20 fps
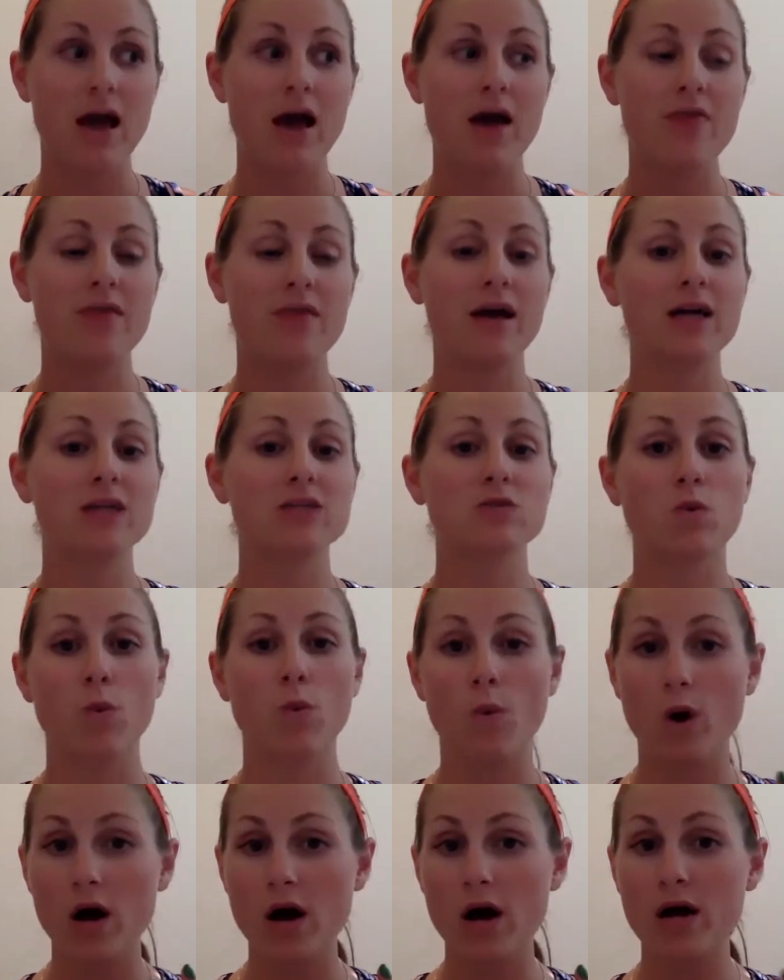And that's
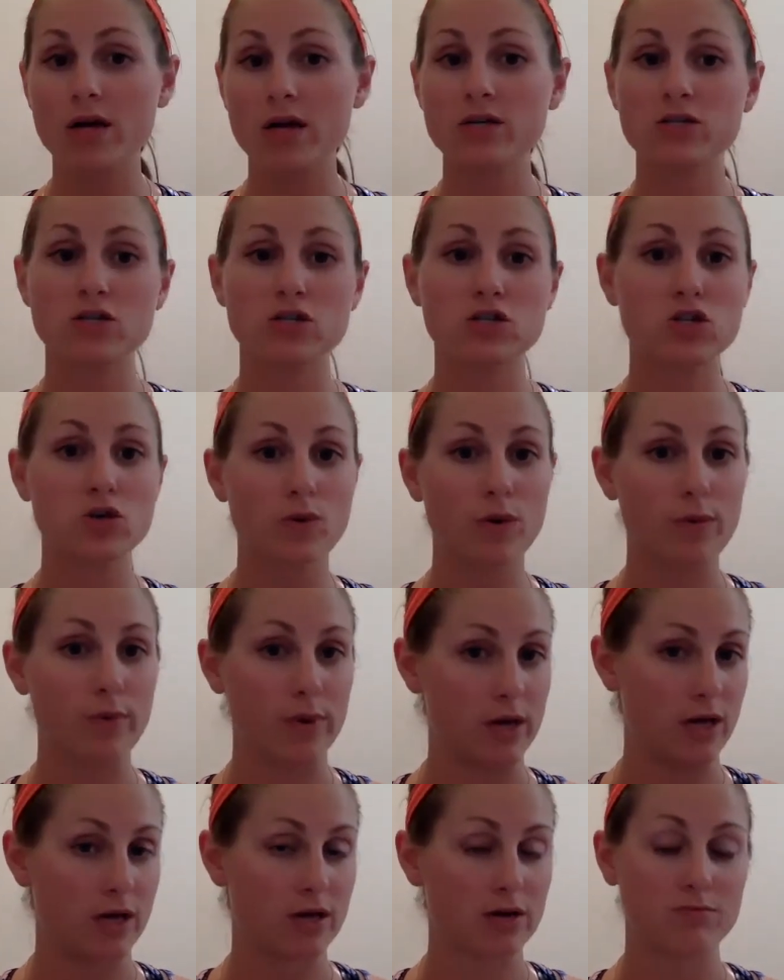1 to 2 a
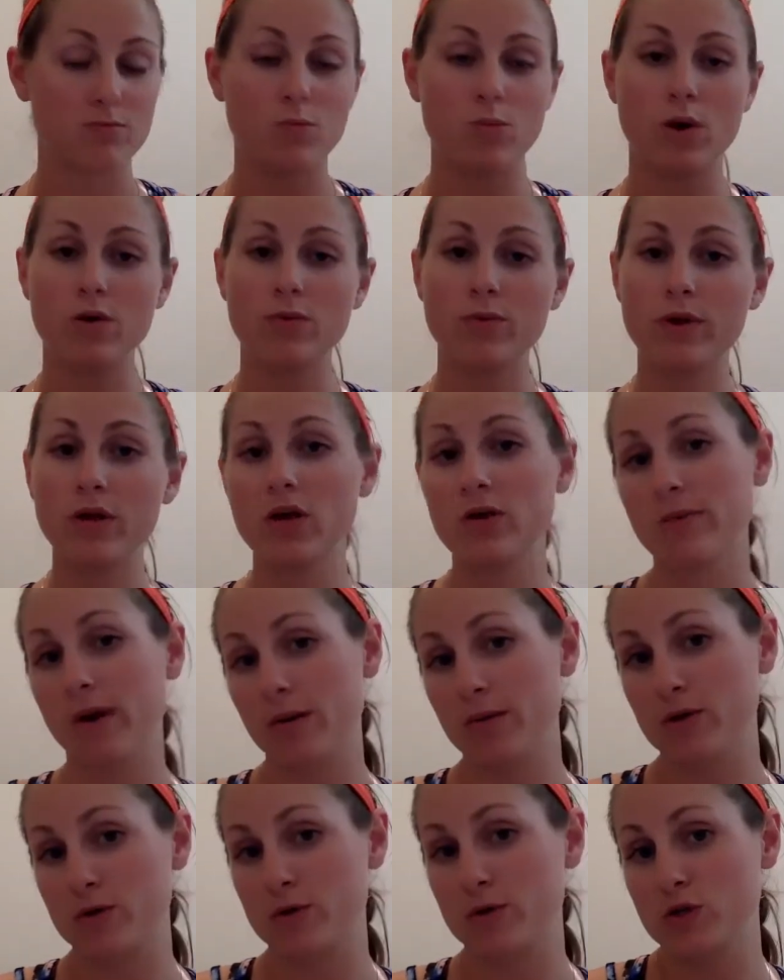week. 1 week you
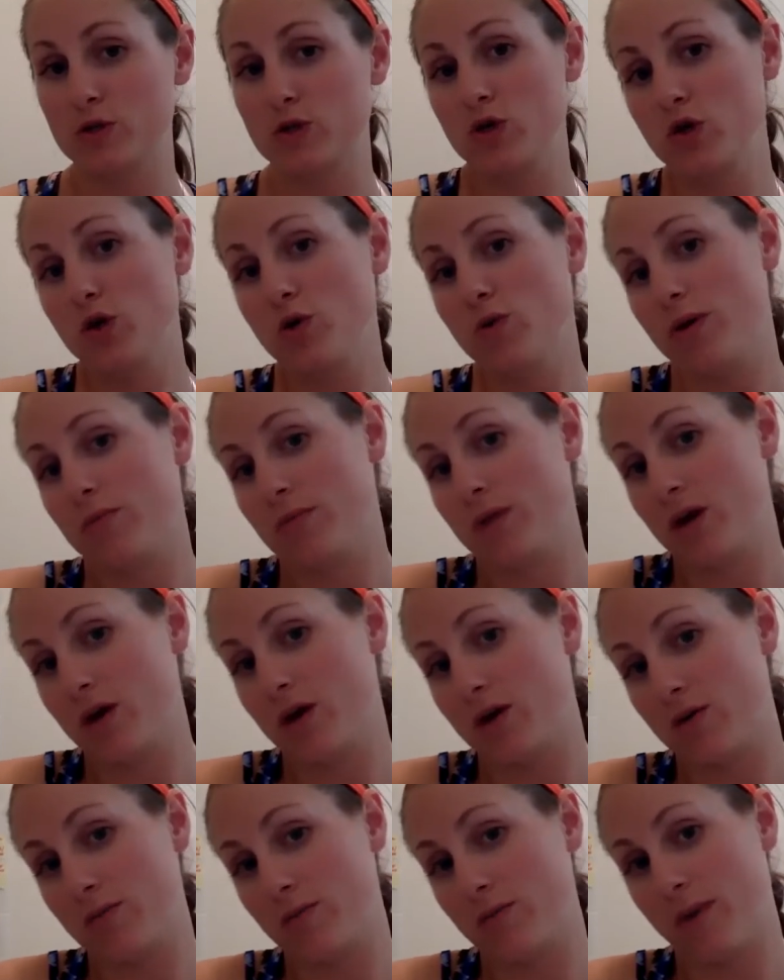might be doing 2, 1
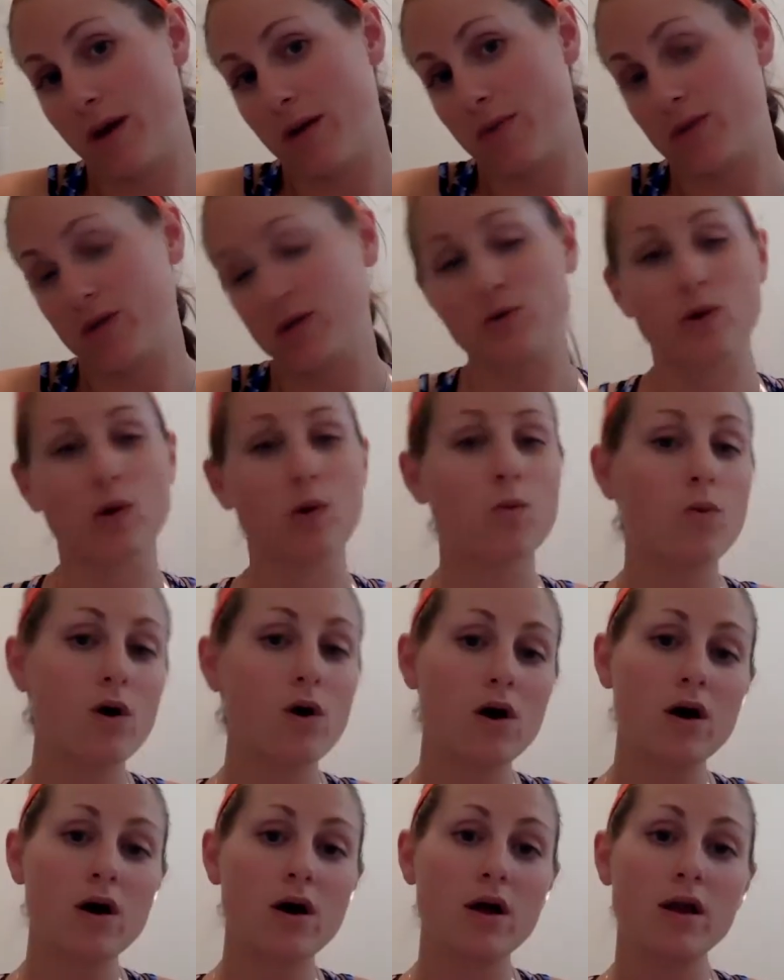week you might be doing
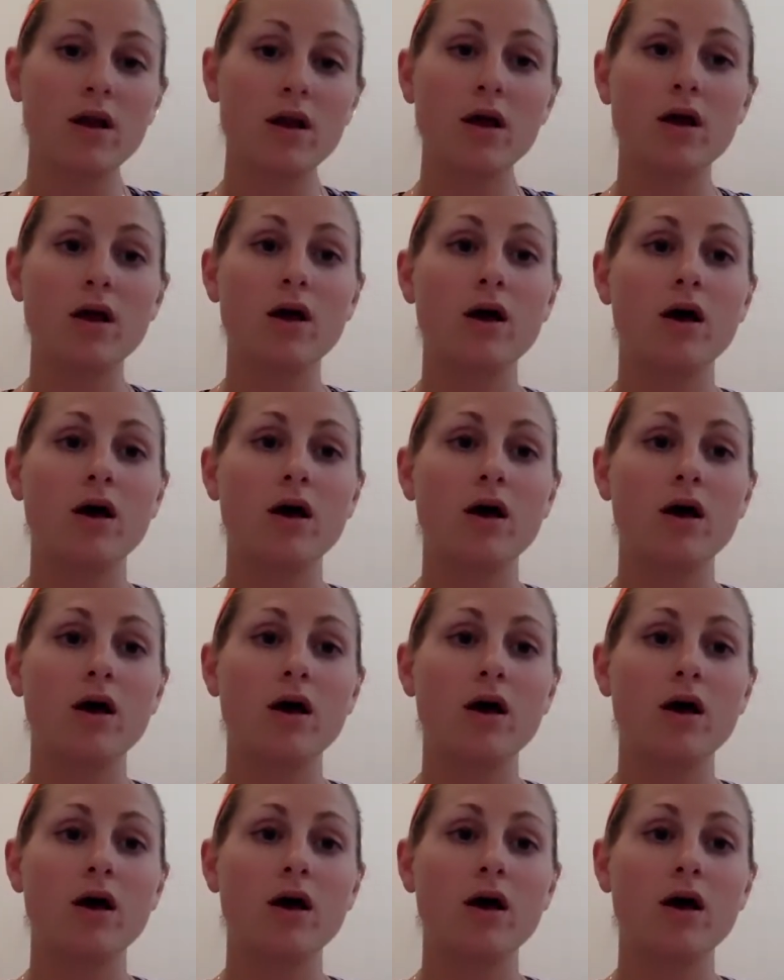1.